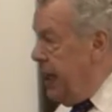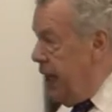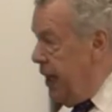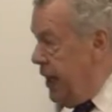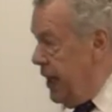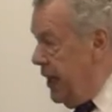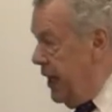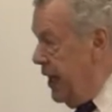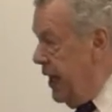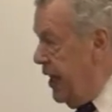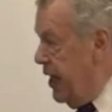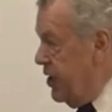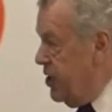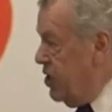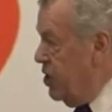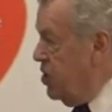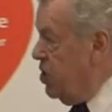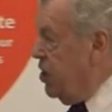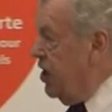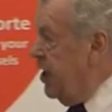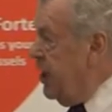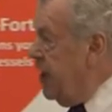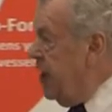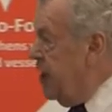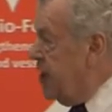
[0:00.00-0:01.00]
He has a
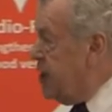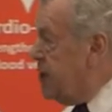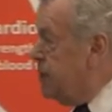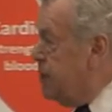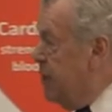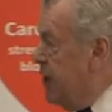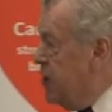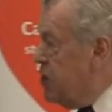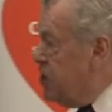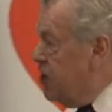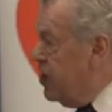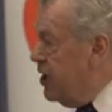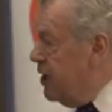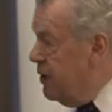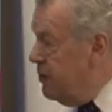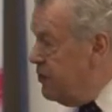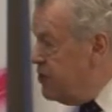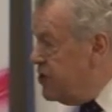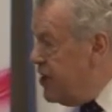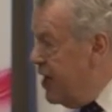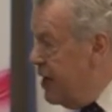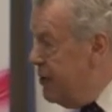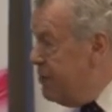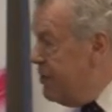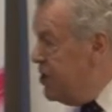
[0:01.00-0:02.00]
gene expression,
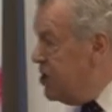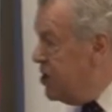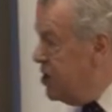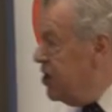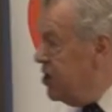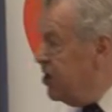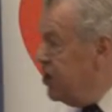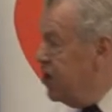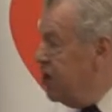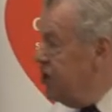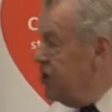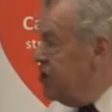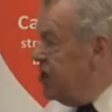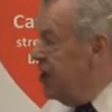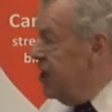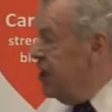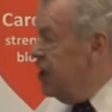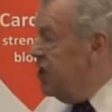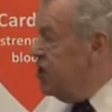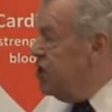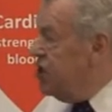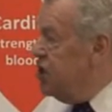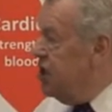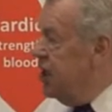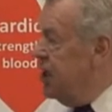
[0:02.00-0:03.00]
knows how much he's using
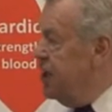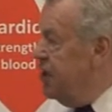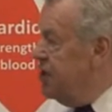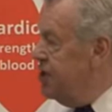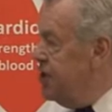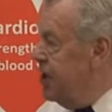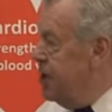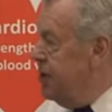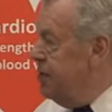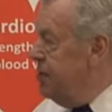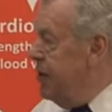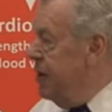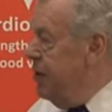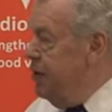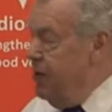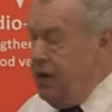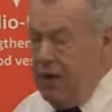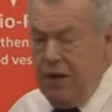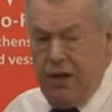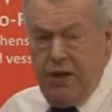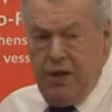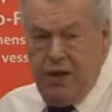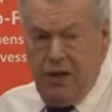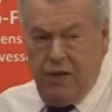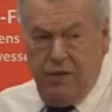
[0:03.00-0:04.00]
his genes at the moment,
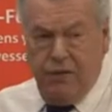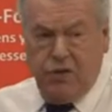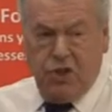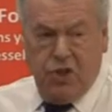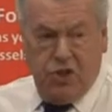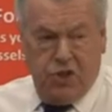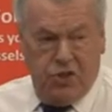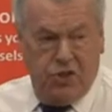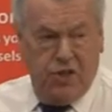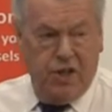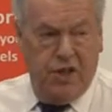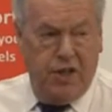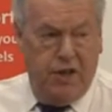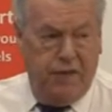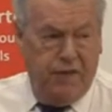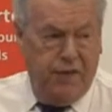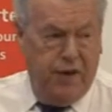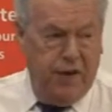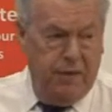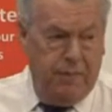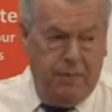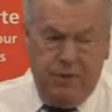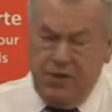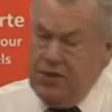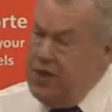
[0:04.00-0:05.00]
of just
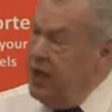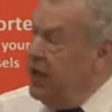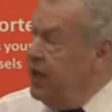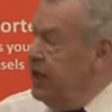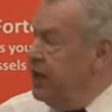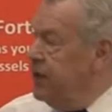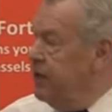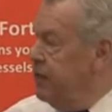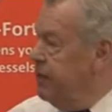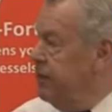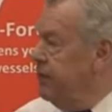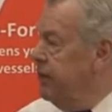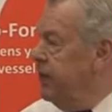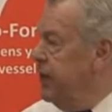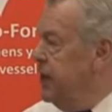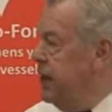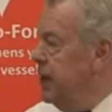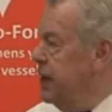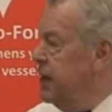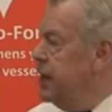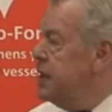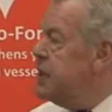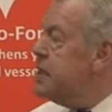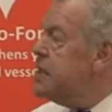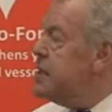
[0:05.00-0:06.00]
35%.
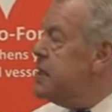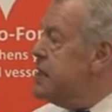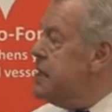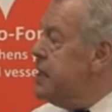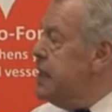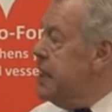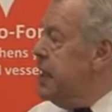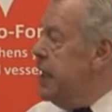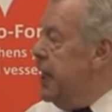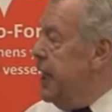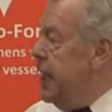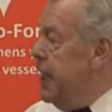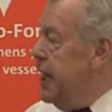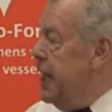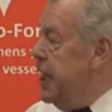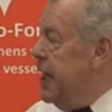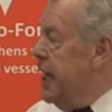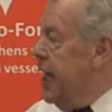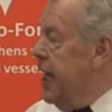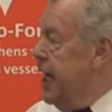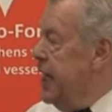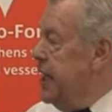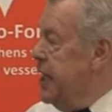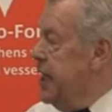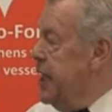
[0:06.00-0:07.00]

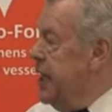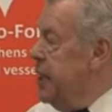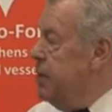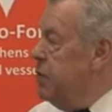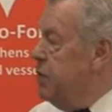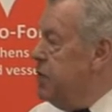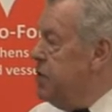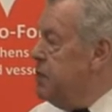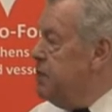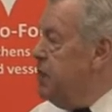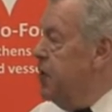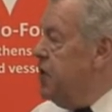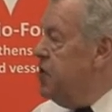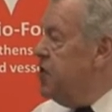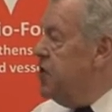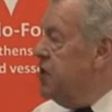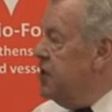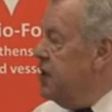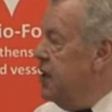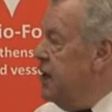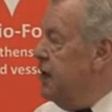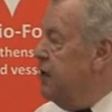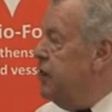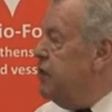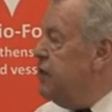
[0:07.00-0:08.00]
And he was
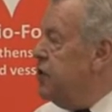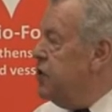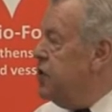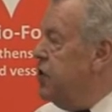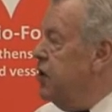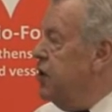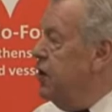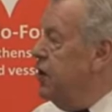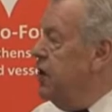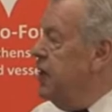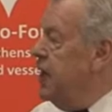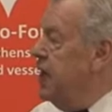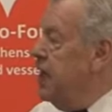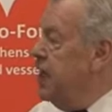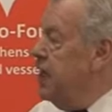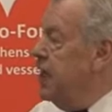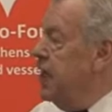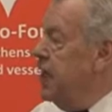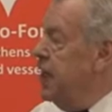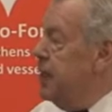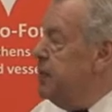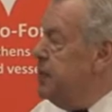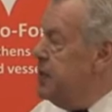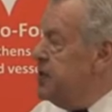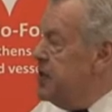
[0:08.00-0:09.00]
positive to
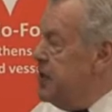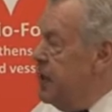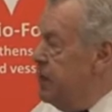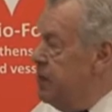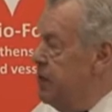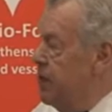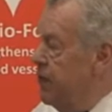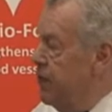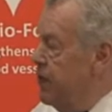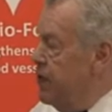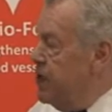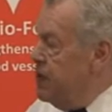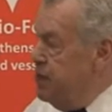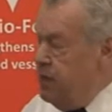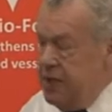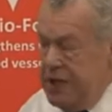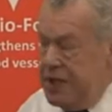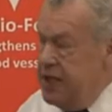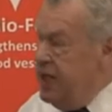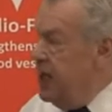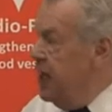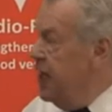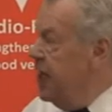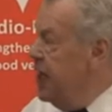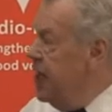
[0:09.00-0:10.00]
needing liposomal vitamin
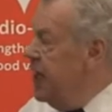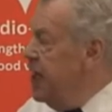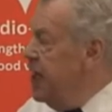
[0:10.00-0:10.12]
D